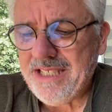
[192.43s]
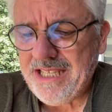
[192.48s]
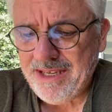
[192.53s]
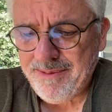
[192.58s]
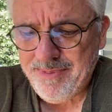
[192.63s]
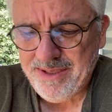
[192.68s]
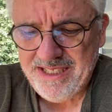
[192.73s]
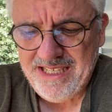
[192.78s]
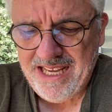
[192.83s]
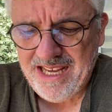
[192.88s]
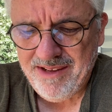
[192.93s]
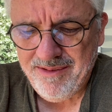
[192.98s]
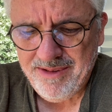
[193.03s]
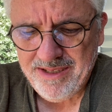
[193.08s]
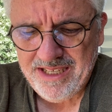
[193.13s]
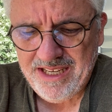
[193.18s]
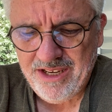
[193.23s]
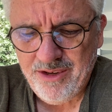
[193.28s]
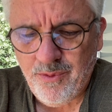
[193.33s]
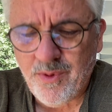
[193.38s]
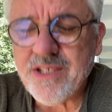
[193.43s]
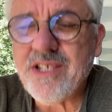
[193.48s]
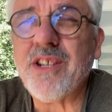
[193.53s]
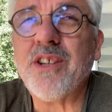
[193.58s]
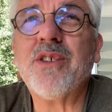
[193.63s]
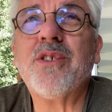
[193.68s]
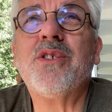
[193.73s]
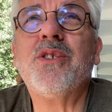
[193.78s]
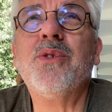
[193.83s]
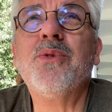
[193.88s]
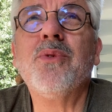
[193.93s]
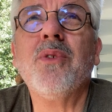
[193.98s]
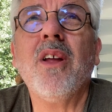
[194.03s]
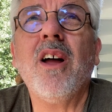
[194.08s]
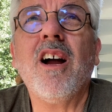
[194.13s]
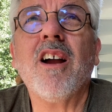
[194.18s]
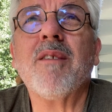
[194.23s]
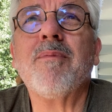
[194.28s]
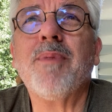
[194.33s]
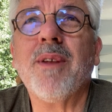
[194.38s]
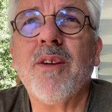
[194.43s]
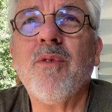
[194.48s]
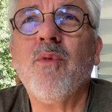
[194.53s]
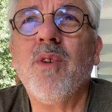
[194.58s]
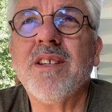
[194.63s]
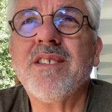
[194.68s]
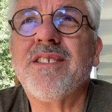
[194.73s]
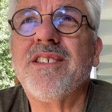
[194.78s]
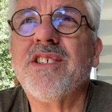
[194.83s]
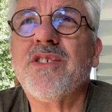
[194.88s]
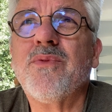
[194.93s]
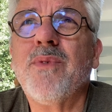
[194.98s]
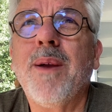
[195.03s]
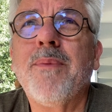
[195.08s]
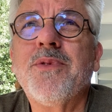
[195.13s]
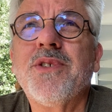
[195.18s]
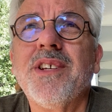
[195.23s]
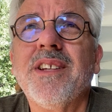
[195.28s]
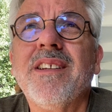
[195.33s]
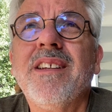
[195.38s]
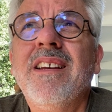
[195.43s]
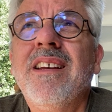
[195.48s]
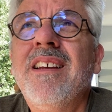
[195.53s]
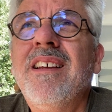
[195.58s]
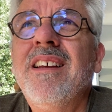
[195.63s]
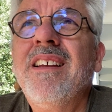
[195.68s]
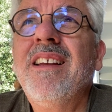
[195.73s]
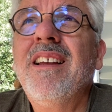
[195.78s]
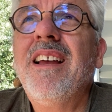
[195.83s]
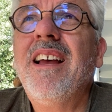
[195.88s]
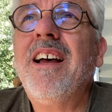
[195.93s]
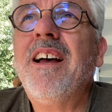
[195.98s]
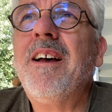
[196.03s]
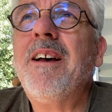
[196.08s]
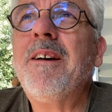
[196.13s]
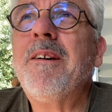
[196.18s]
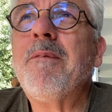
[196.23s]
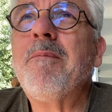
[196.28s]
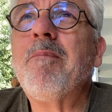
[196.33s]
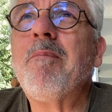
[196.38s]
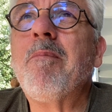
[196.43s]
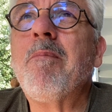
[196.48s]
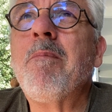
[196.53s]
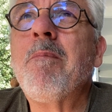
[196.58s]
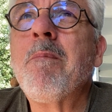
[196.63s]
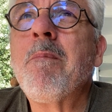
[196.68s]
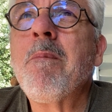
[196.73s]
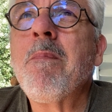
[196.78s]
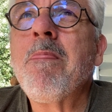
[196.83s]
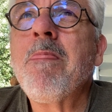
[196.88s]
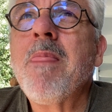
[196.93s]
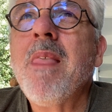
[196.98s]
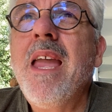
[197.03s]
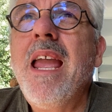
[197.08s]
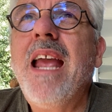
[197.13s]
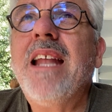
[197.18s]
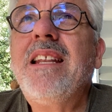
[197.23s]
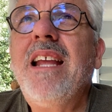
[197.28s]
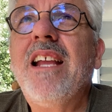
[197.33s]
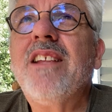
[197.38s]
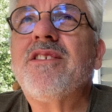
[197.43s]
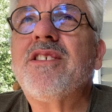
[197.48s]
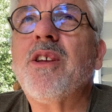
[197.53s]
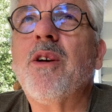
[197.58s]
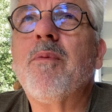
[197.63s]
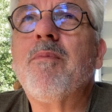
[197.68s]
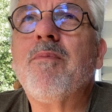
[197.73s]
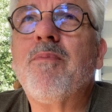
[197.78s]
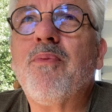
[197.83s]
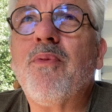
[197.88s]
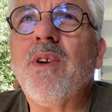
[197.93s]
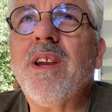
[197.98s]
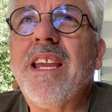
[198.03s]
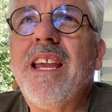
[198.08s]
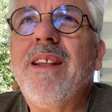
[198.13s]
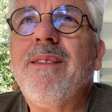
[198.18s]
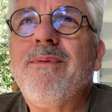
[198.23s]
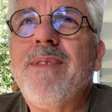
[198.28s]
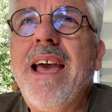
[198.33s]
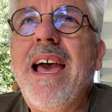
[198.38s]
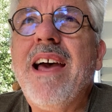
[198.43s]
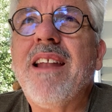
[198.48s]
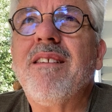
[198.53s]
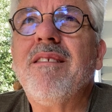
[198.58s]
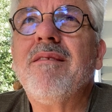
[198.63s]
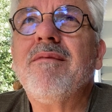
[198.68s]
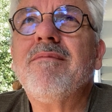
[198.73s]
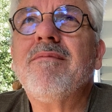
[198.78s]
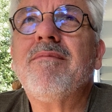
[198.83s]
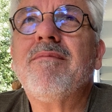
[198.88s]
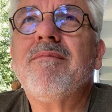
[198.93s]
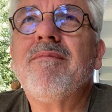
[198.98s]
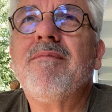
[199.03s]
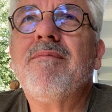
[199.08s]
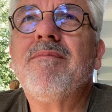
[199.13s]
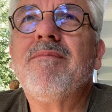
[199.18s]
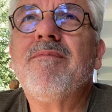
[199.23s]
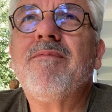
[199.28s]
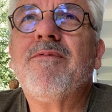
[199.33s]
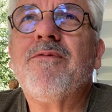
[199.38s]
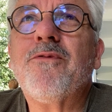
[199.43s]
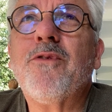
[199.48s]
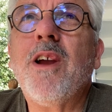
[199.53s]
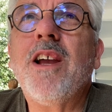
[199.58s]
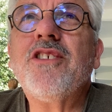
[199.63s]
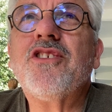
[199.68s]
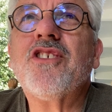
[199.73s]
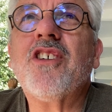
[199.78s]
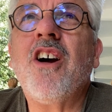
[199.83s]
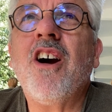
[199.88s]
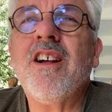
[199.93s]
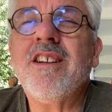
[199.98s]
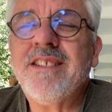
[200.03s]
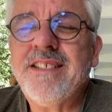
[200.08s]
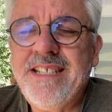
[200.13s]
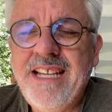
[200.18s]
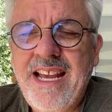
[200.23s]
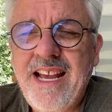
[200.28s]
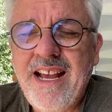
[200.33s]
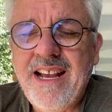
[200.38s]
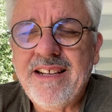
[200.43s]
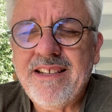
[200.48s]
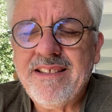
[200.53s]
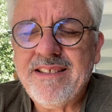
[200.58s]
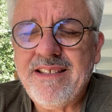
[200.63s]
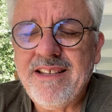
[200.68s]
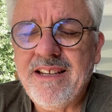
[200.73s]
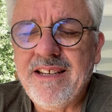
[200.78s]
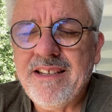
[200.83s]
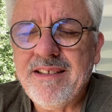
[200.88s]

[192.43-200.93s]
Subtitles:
but yeah, again, it wasn't a gulag, but it was disruption. And so bringing that fresh context